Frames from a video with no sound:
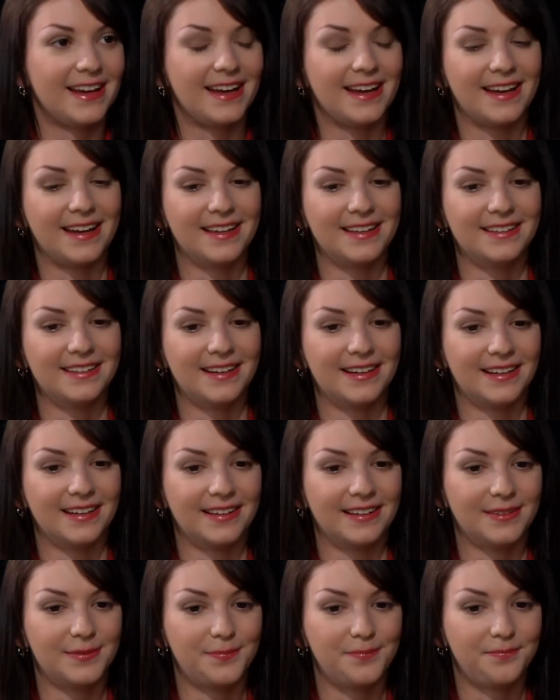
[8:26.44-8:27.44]
And
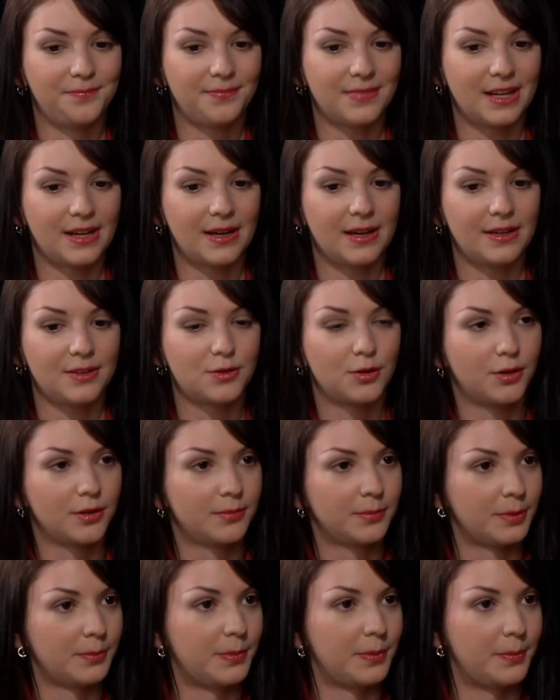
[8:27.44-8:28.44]
I
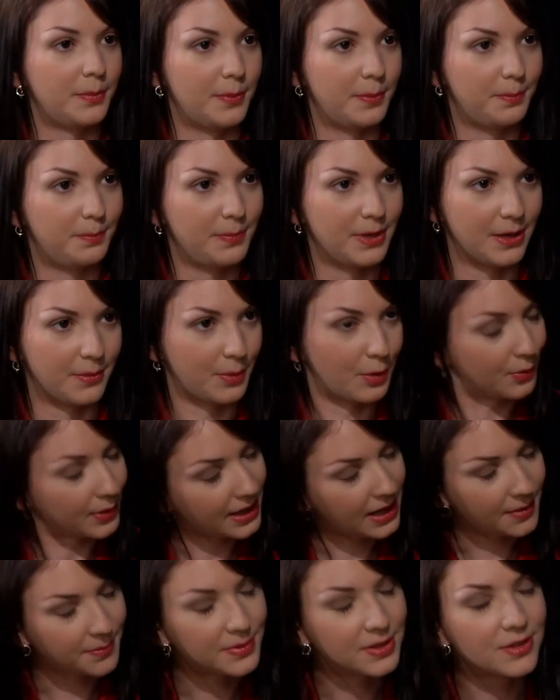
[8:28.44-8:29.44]
told them a bit about
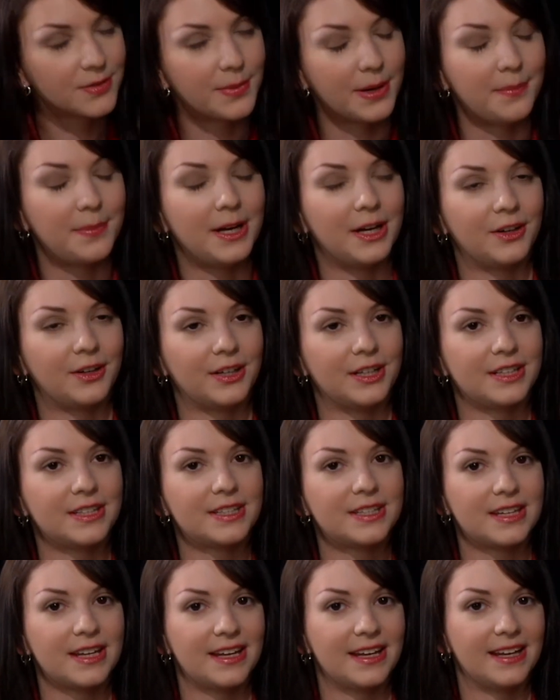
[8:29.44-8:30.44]
what happened to my
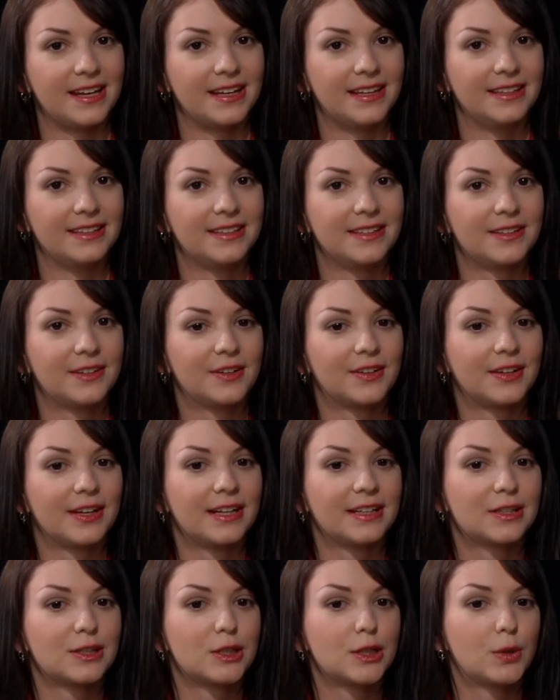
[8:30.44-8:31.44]
parents, and they're
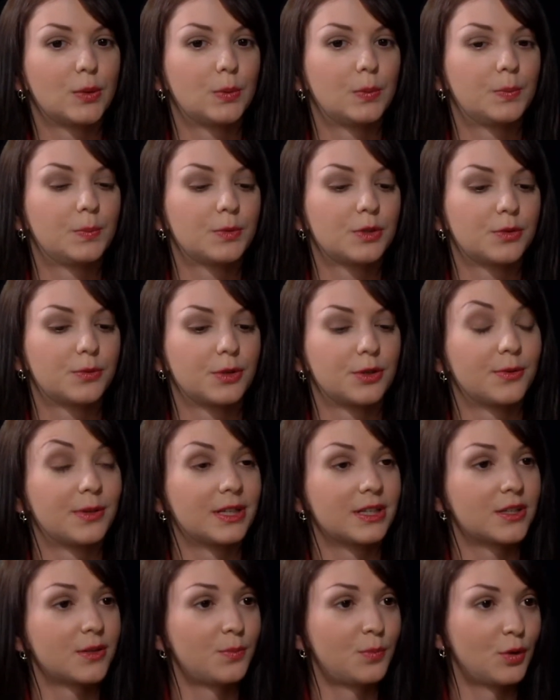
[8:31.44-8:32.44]
like, so we're
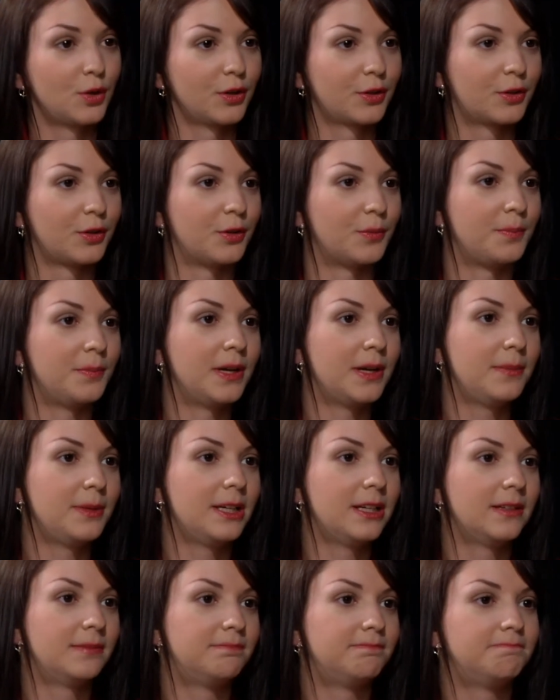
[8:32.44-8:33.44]
doing a support group.
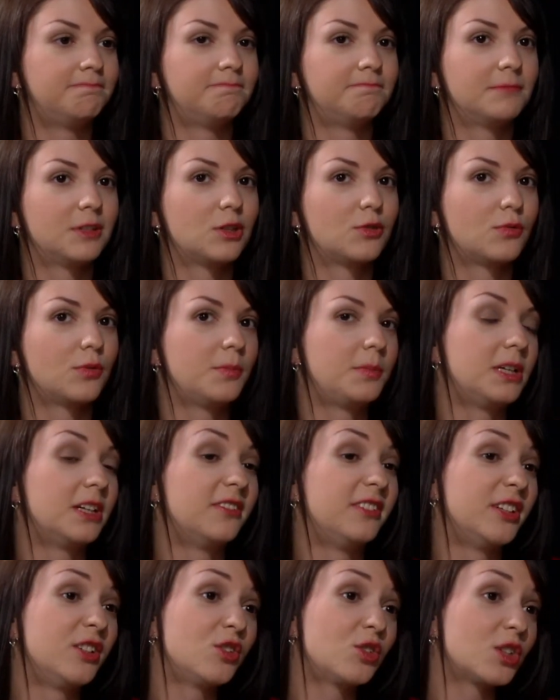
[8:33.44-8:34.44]
Maybe this would be
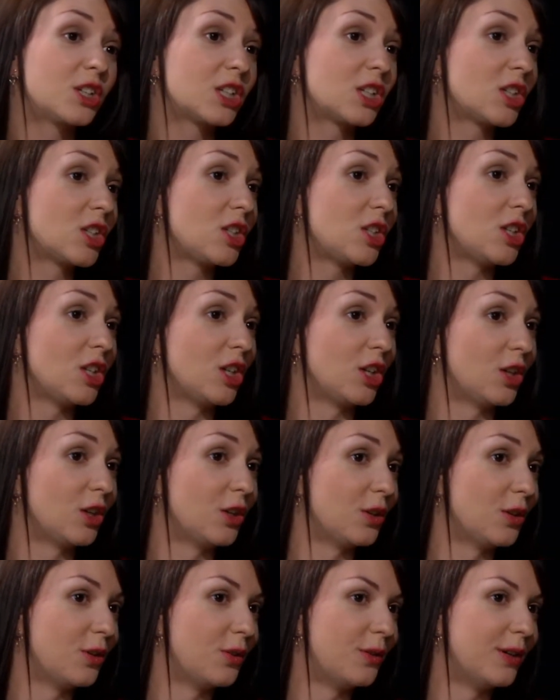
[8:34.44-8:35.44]
of interest to
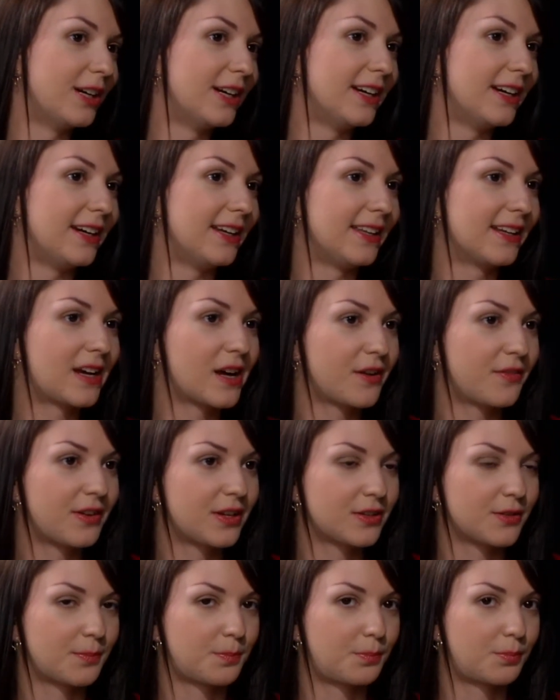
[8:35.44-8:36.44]
you? And they kind of
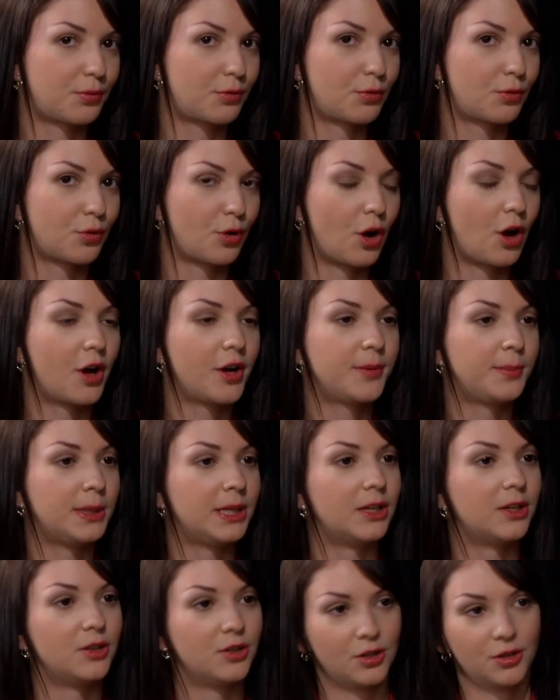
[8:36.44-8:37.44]
had to prod
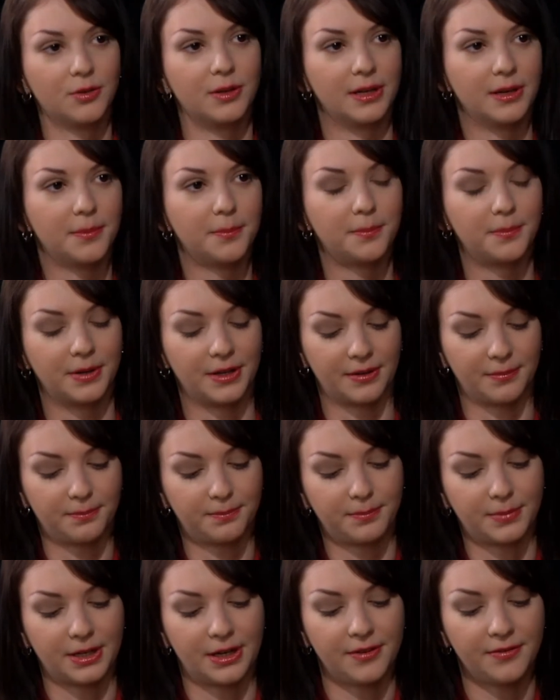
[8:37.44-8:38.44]
me to do it, but
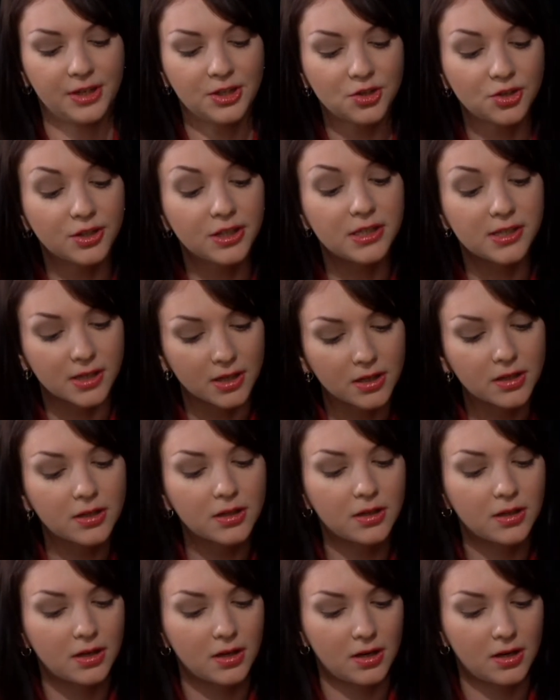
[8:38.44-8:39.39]
I eventually did.